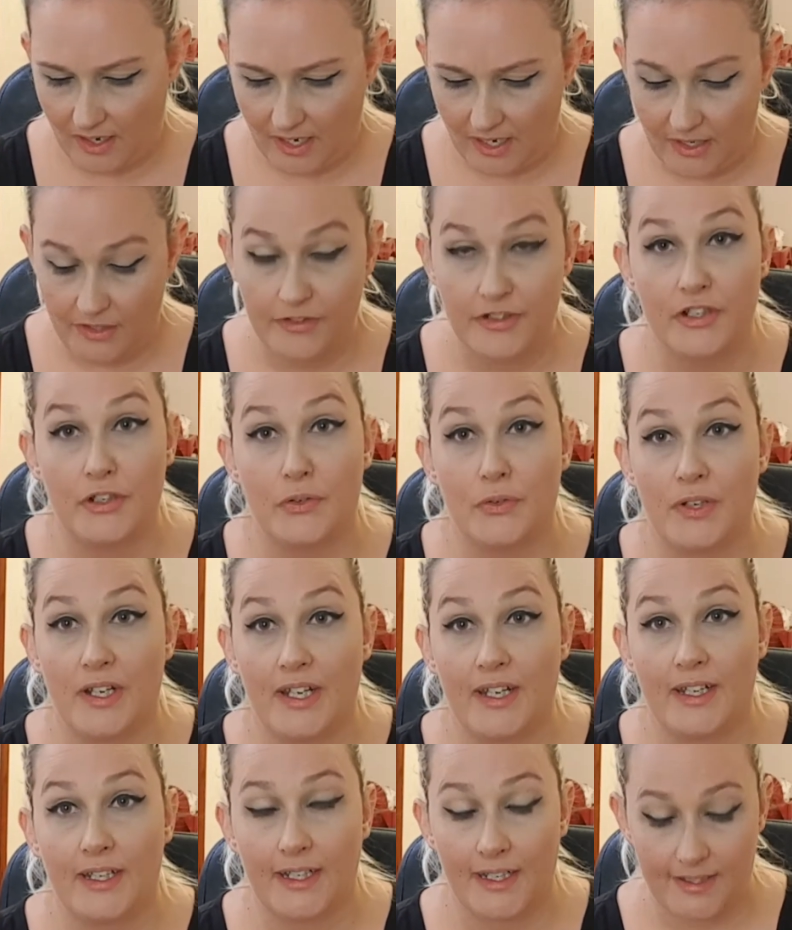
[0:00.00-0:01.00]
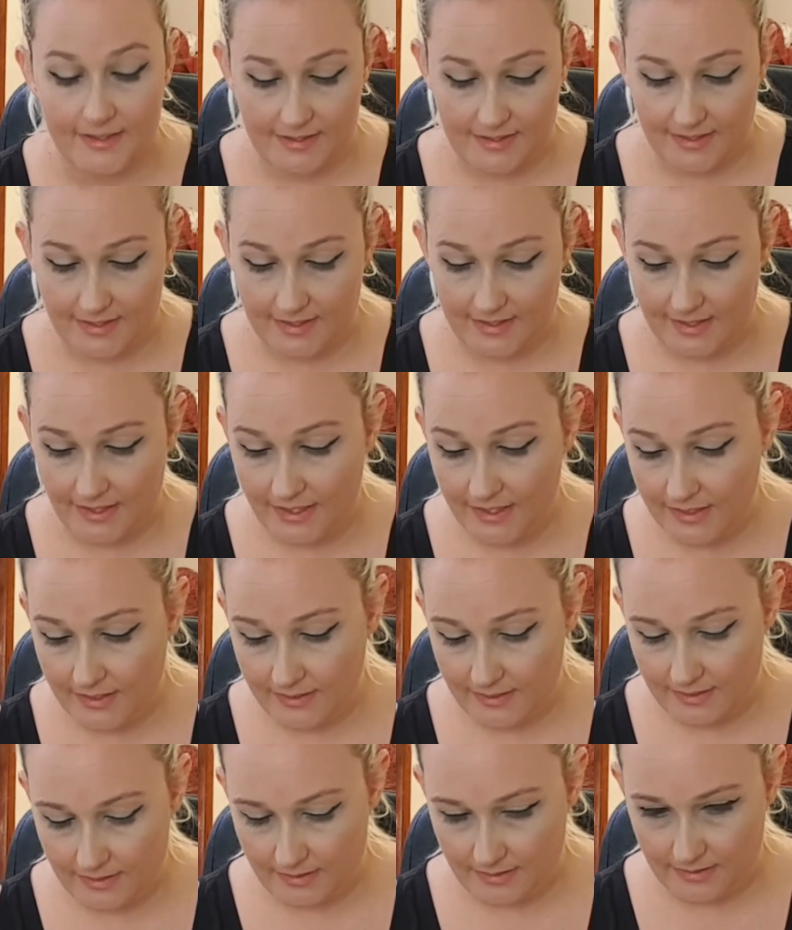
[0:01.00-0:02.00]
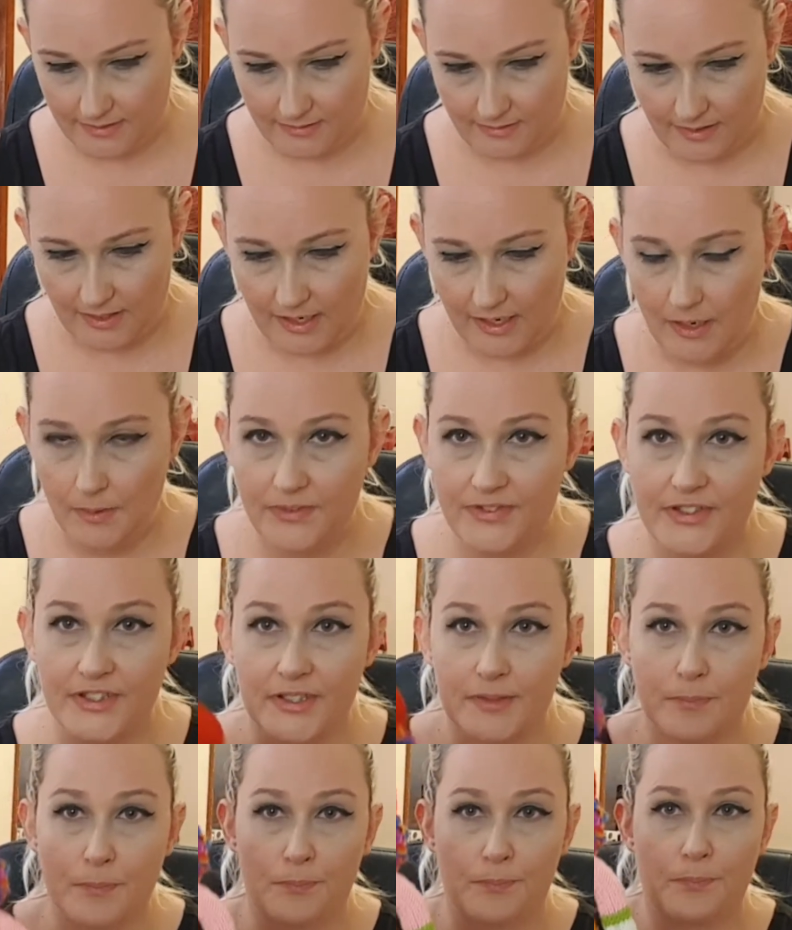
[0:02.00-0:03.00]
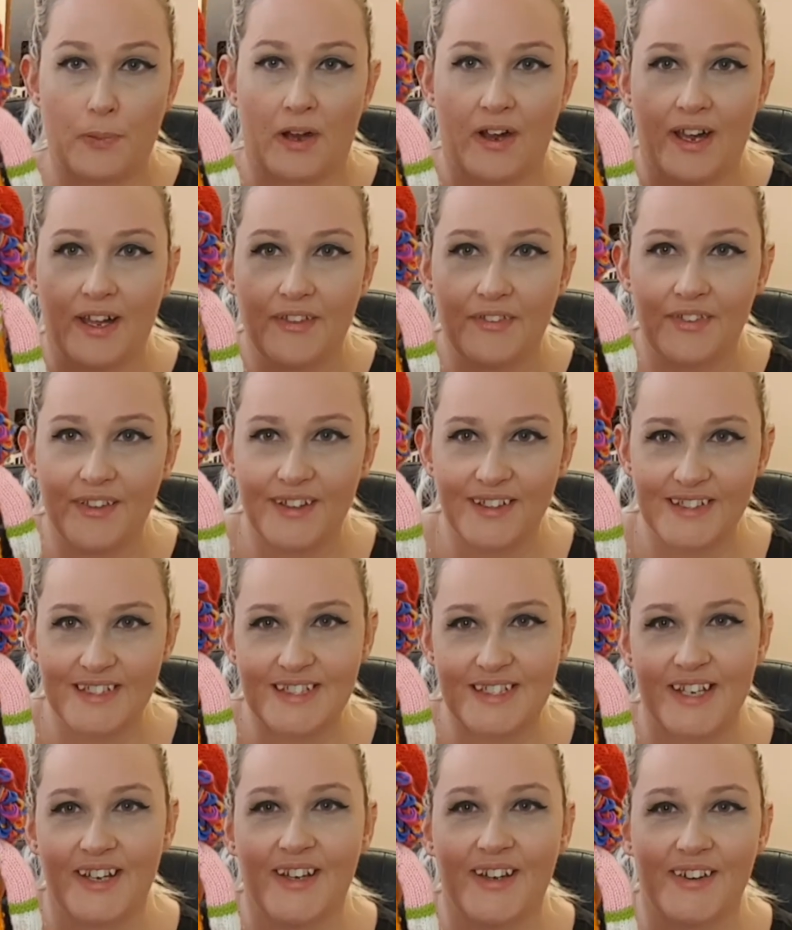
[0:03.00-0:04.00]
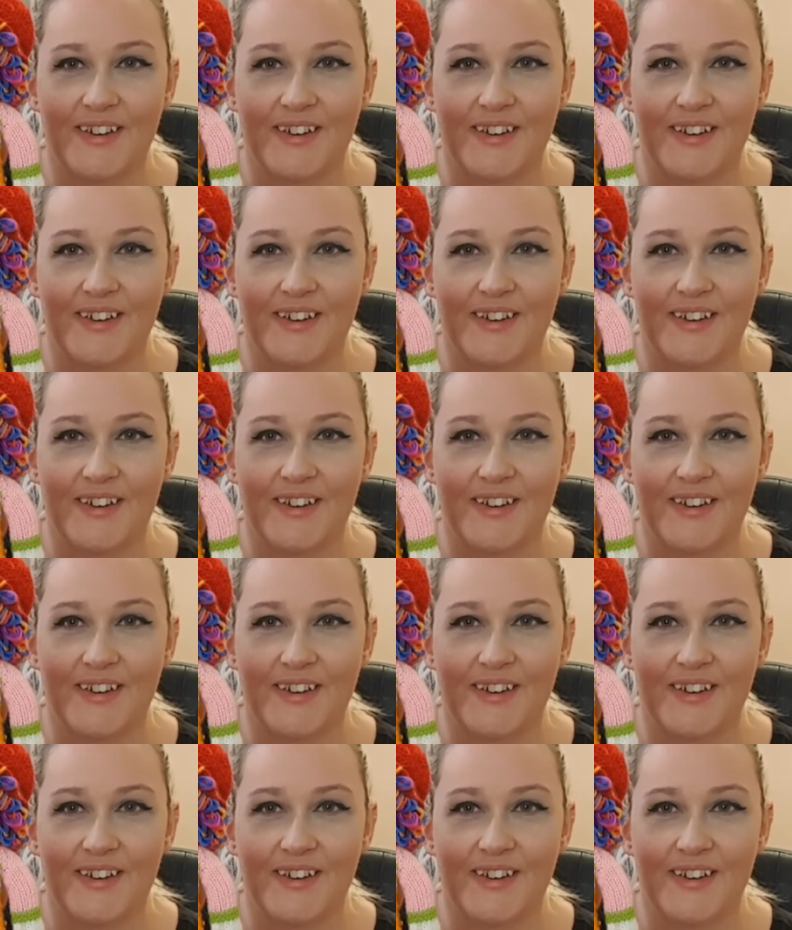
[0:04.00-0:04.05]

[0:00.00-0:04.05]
are unique, as I say. So I did buy this